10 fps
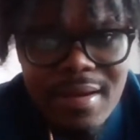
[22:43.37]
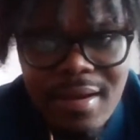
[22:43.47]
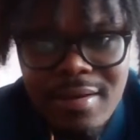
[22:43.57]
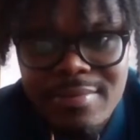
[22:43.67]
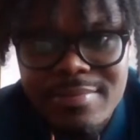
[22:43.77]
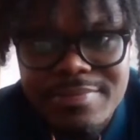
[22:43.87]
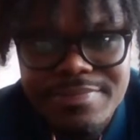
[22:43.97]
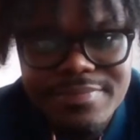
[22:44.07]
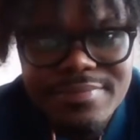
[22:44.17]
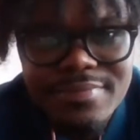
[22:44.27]

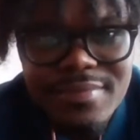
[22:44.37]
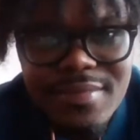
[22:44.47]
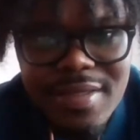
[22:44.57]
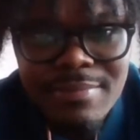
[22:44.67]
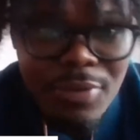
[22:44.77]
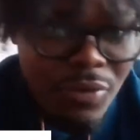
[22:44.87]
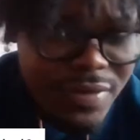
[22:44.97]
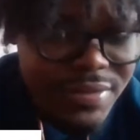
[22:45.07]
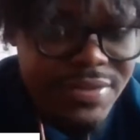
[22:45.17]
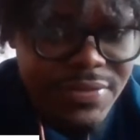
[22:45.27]
And
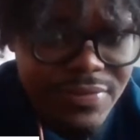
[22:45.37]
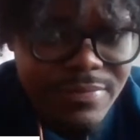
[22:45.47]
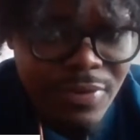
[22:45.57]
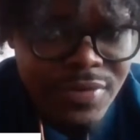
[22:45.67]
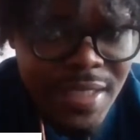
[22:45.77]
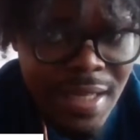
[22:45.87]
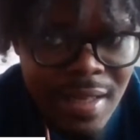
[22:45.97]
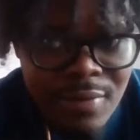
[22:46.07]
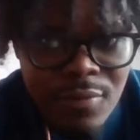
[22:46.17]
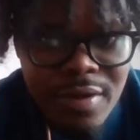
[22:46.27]
Bolden too. Bolden got a
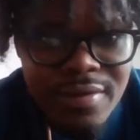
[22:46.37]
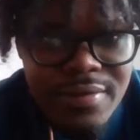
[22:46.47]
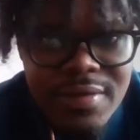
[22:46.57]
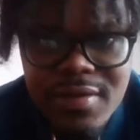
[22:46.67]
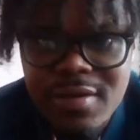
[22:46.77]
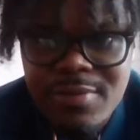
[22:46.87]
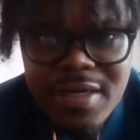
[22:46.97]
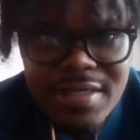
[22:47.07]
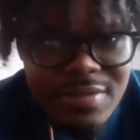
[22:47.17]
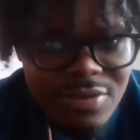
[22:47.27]
lot of work,
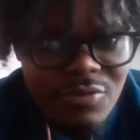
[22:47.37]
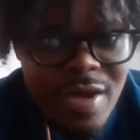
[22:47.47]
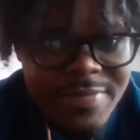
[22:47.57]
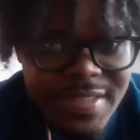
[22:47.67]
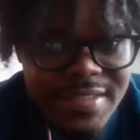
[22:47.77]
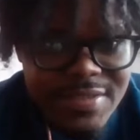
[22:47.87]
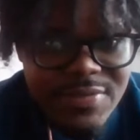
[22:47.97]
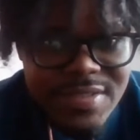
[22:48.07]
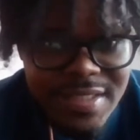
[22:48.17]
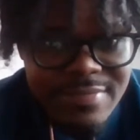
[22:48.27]
but the reps that
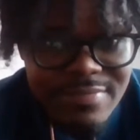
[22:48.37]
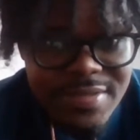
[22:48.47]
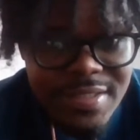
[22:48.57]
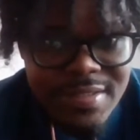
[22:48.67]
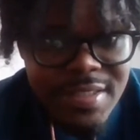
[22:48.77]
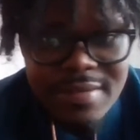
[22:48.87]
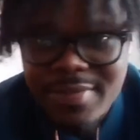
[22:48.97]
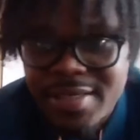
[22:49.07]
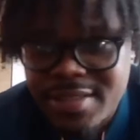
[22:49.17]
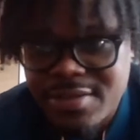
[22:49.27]
Zeus did get,
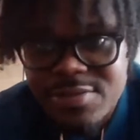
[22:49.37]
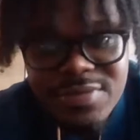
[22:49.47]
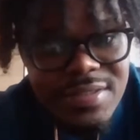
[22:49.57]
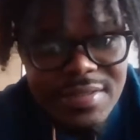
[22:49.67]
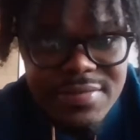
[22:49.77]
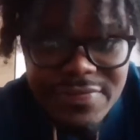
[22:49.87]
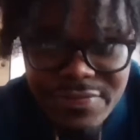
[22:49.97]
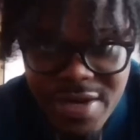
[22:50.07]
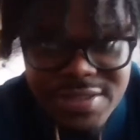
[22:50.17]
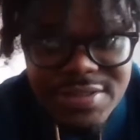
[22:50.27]
man, he looked
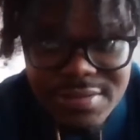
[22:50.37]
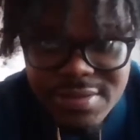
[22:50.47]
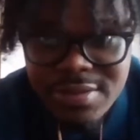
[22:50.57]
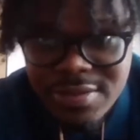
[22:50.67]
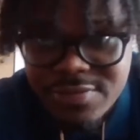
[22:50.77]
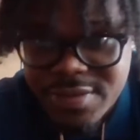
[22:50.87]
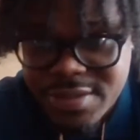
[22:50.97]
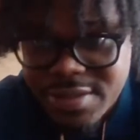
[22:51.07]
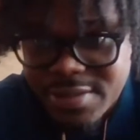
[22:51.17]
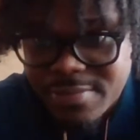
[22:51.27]
fresh. He looked really
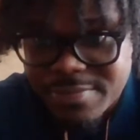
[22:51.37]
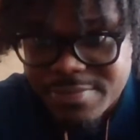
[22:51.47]
good.